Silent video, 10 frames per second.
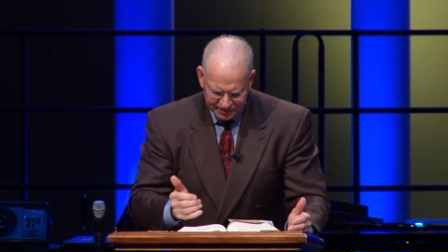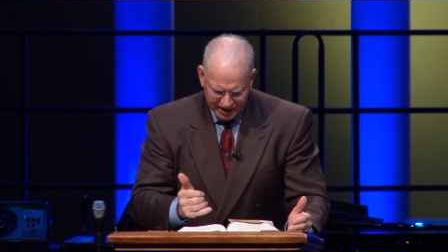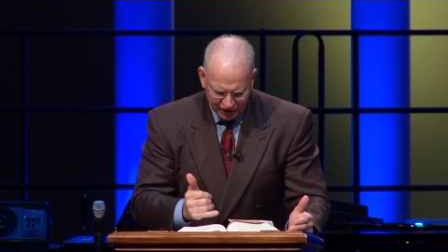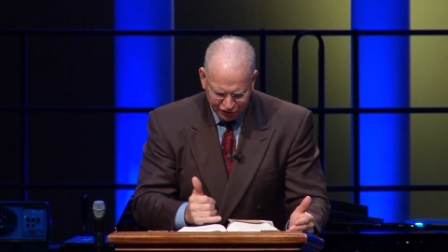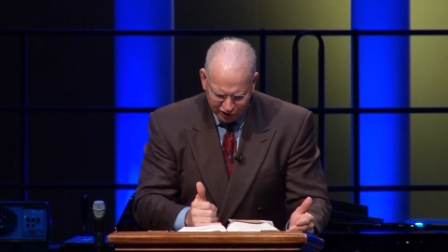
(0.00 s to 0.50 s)

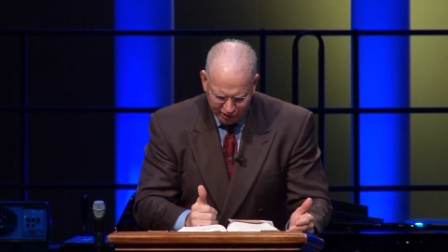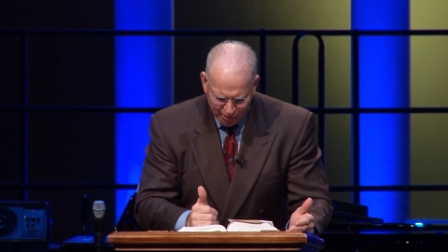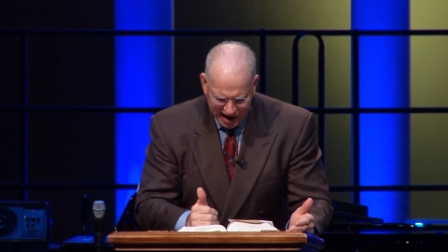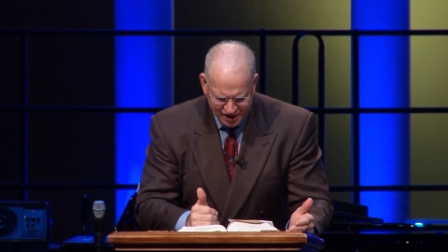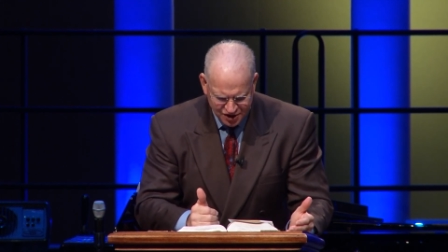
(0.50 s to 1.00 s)
If you're a
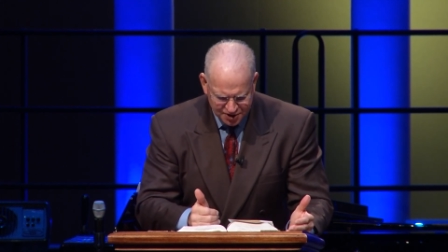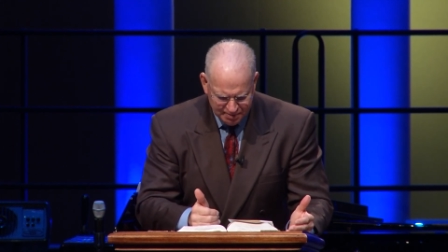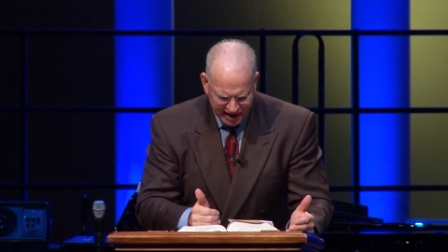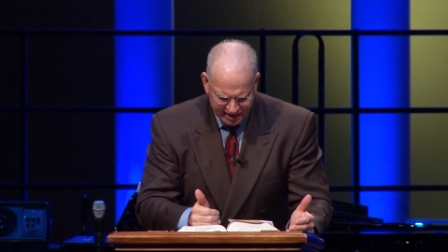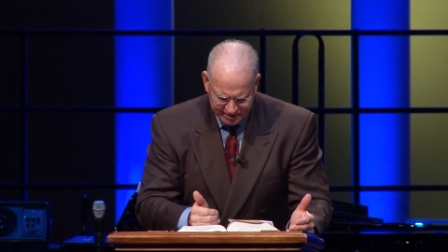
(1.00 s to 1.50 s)
righteous
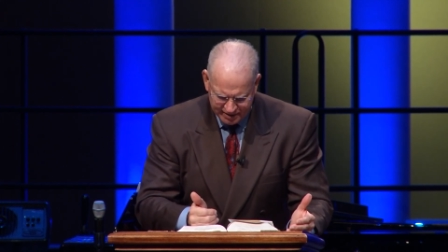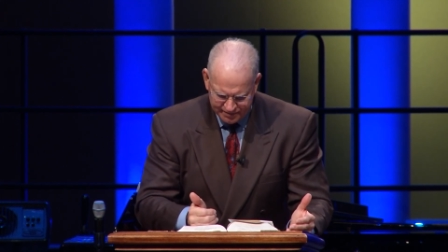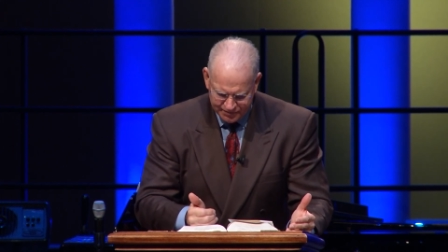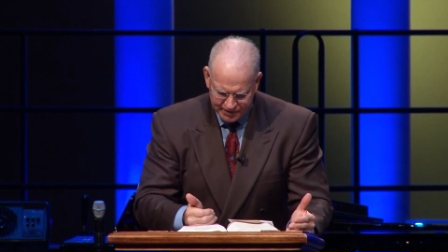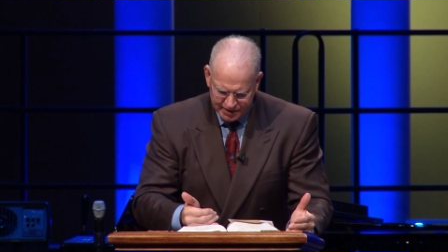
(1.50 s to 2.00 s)
man,
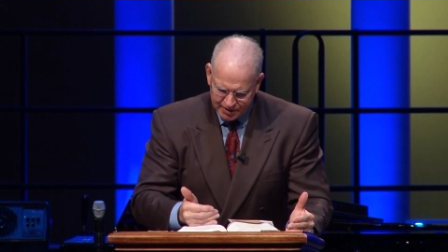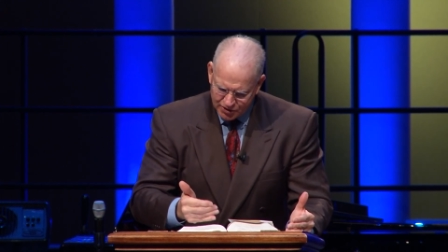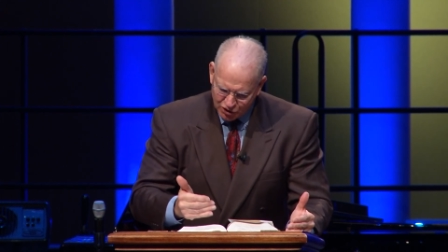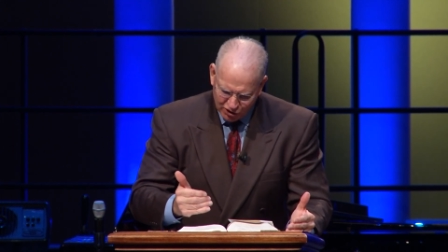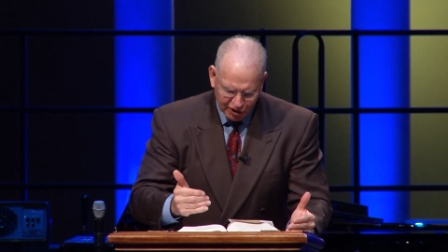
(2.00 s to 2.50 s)

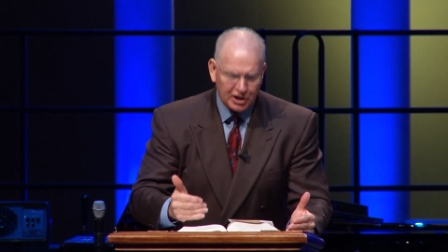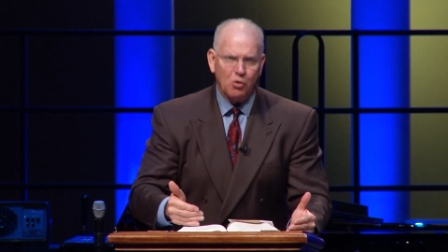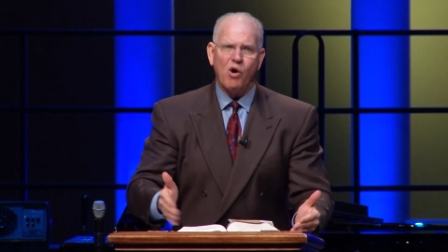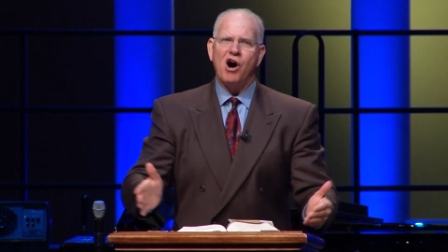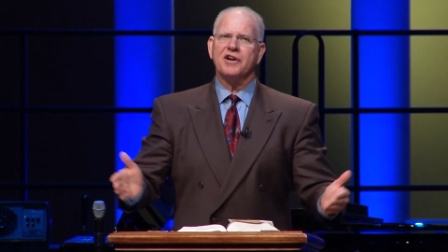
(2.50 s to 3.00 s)
you're going to
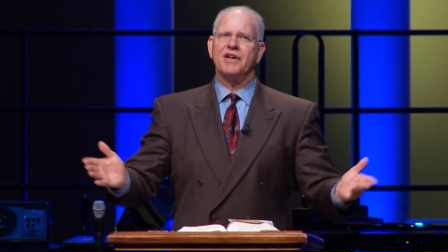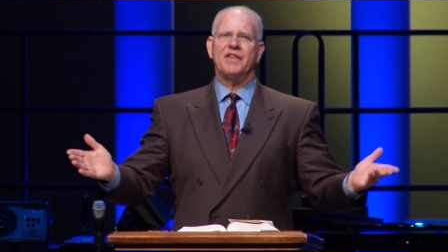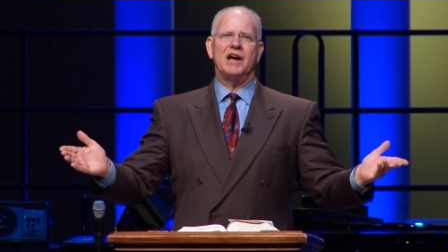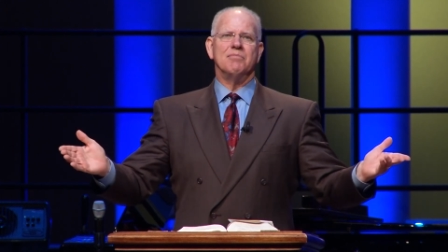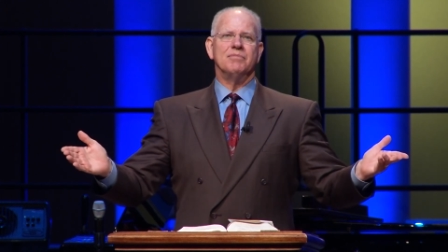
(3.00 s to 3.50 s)
walk in
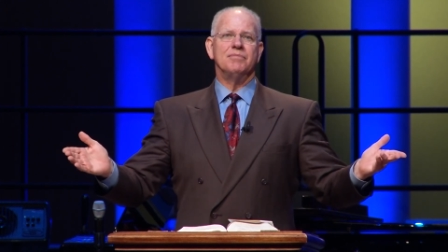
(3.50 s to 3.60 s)
them.